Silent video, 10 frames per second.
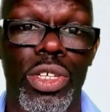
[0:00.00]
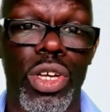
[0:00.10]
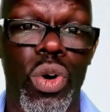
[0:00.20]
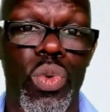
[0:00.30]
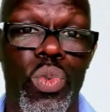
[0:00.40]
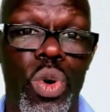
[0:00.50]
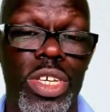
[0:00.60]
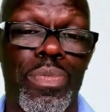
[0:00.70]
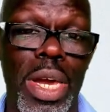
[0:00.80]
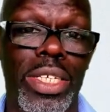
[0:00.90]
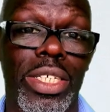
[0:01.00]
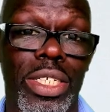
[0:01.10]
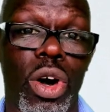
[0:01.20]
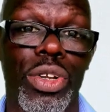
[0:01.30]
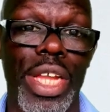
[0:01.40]
So what you
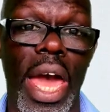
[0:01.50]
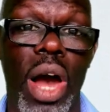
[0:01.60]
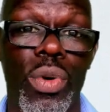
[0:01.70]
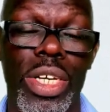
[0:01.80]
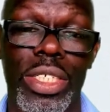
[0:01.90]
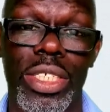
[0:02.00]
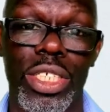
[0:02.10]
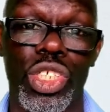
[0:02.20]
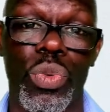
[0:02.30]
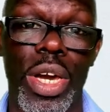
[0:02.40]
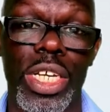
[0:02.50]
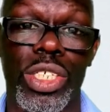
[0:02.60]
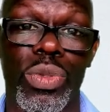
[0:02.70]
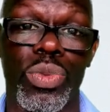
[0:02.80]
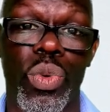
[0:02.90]
basically got now is a
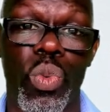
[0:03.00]
situation